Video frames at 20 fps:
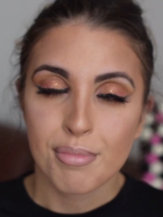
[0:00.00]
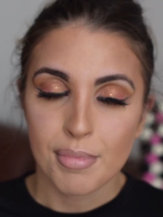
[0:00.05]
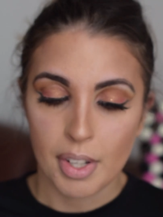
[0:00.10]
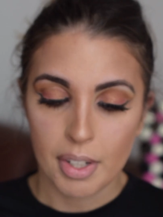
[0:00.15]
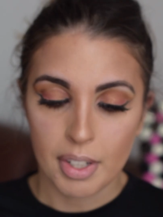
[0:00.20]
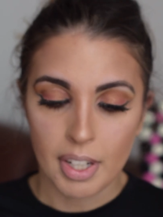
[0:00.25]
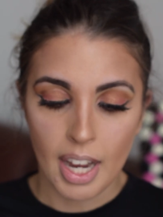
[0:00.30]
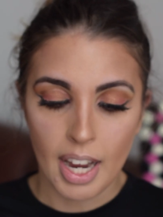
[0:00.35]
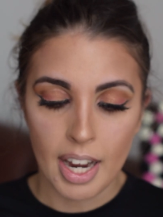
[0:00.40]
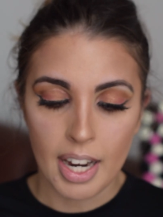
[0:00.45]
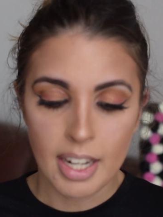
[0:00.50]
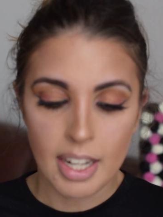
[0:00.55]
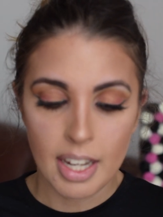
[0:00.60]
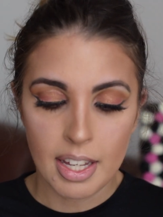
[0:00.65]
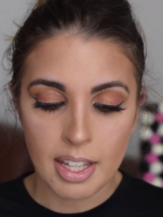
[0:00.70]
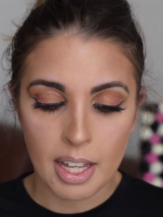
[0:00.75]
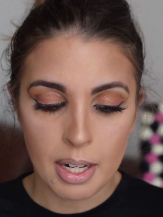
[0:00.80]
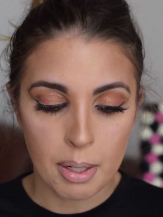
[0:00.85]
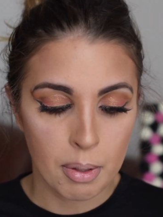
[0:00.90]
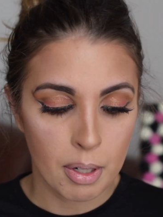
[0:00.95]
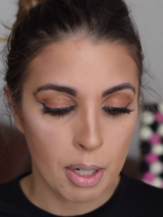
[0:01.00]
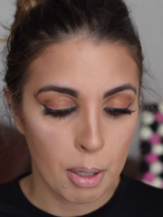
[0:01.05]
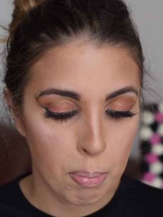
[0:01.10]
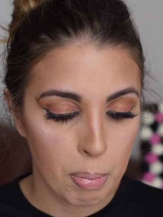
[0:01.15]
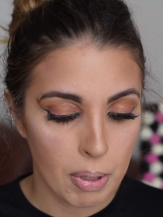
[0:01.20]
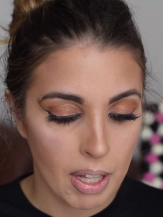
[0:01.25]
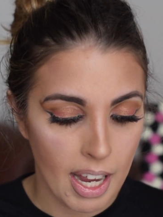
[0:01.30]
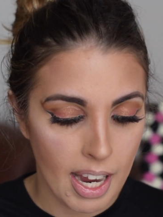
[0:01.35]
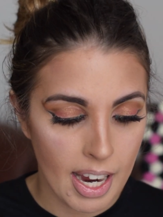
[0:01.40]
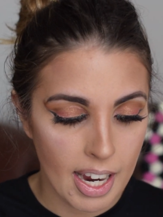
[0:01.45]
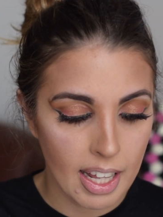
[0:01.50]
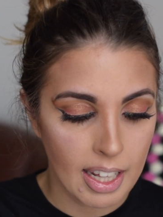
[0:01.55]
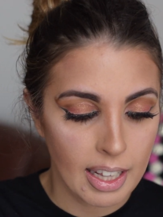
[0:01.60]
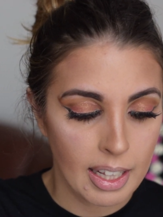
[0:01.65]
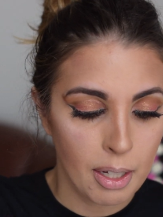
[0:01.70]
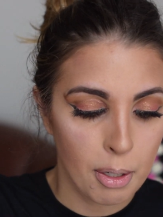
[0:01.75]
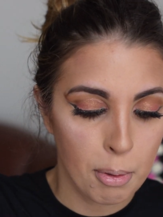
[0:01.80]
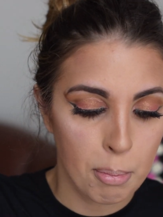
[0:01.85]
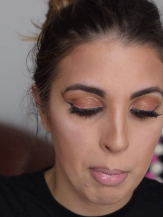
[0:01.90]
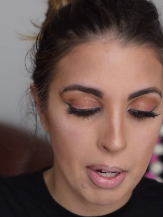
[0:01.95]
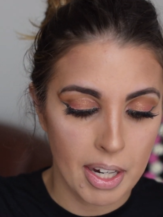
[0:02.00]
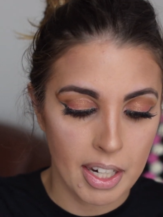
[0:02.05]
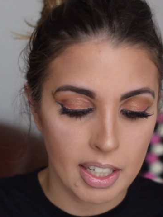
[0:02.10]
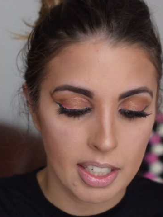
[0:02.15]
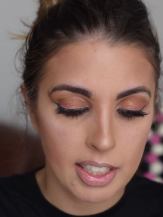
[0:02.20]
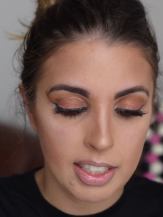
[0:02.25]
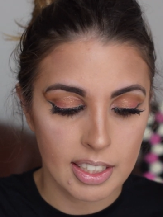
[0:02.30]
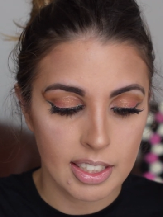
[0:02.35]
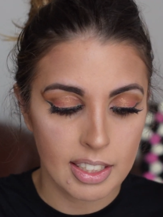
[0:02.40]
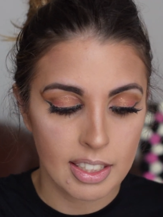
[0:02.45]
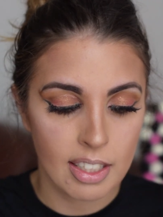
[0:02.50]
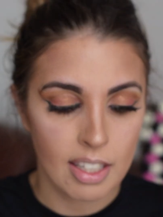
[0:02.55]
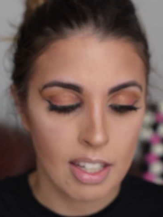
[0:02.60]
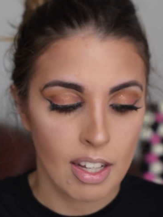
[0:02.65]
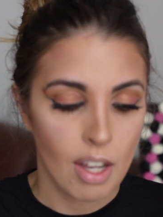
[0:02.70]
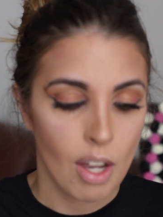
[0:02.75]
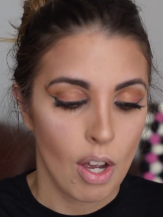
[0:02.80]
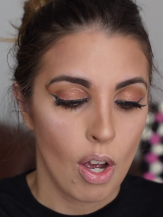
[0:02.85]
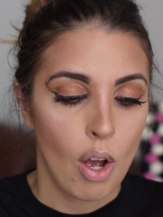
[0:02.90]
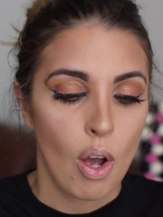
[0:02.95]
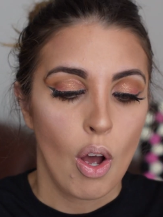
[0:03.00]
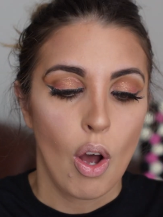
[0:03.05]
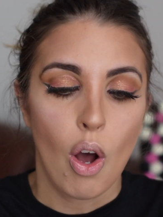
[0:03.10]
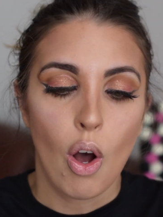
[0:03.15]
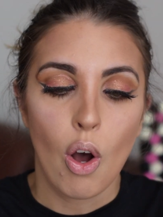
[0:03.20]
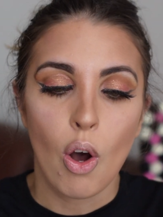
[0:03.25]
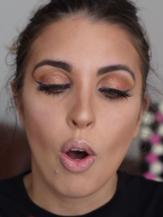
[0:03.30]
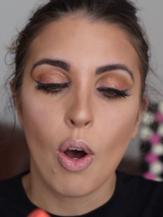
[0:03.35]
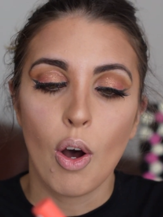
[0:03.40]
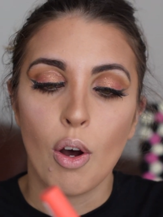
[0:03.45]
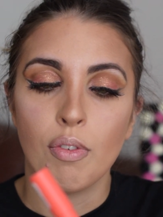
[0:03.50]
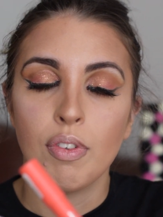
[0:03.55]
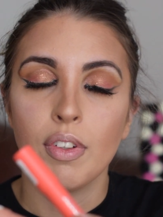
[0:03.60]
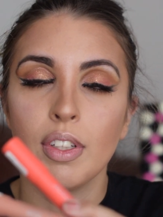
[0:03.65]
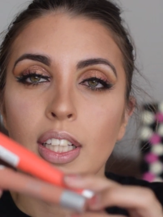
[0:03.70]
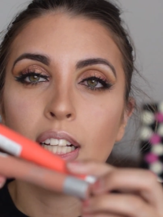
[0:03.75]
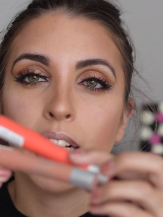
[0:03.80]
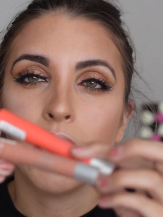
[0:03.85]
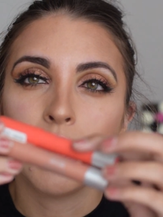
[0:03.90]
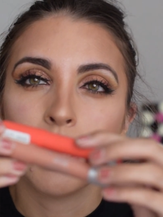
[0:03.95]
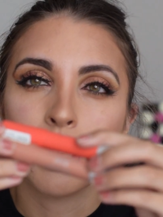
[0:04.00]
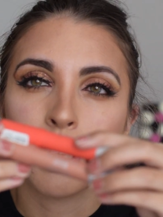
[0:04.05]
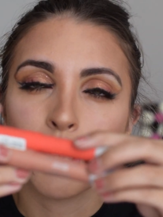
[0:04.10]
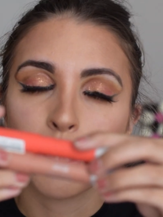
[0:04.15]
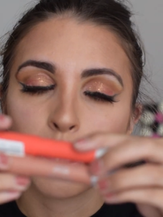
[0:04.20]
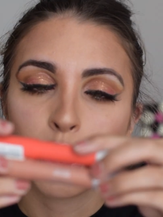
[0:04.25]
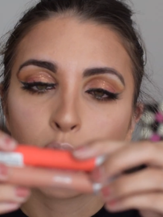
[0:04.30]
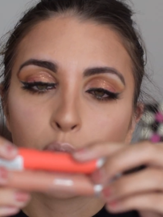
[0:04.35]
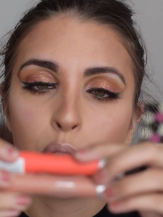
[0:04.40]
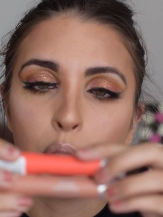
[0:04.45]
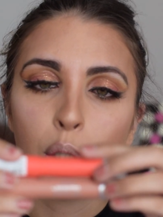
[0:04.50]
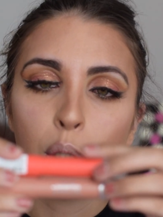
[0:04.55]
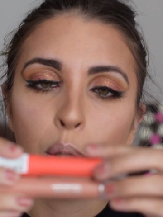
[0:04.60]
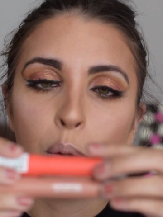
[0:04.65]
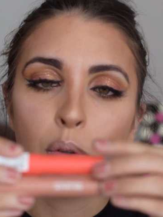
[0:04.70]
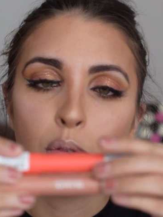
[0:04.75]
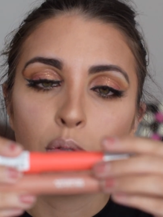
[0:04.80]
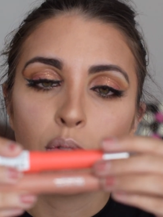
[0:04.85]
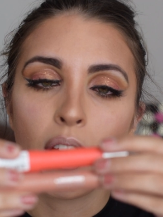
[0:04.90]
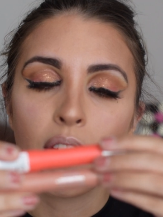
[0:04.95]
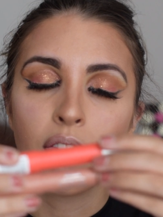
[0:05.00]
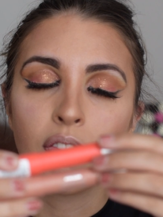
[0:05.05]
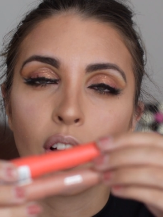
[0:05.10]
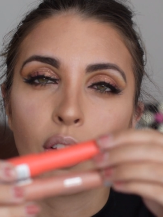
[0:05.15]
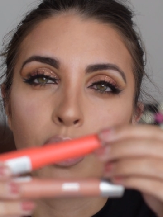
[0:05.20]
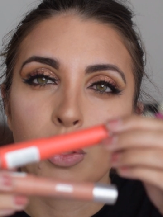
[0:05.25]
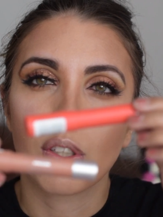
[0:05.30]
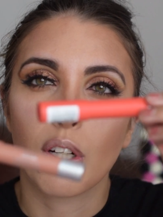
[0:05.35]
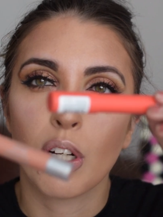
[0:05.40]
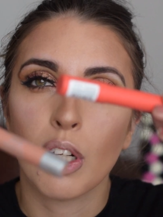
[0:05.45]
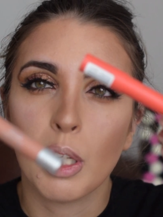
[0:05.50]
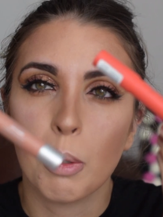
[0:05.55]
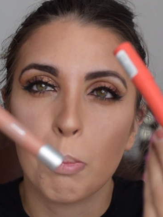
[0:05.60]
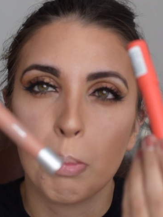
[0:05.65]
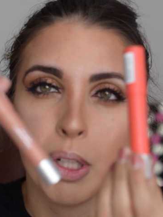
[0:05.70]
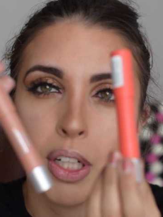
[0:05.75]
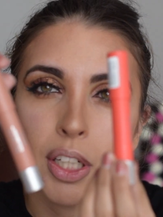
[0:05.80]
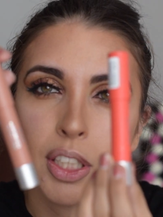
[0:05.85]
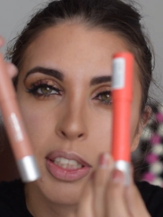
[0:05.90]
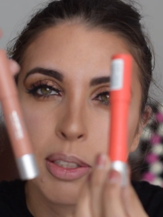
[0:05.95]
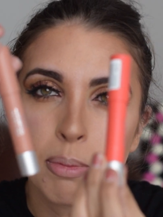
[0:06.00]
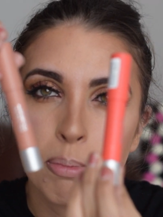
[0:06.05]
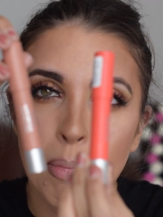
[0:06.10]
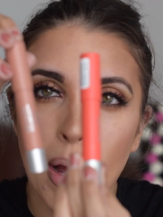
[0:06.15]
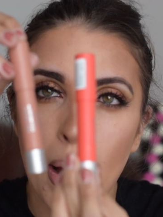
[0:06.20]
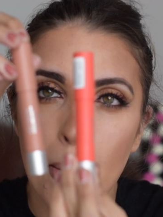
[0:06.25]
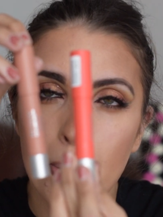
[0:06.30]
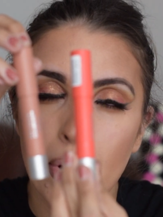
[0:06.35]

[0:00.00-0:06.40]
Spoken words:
Okay, and then I'm going to apply a little mix of these two Revlon Colour Burst matte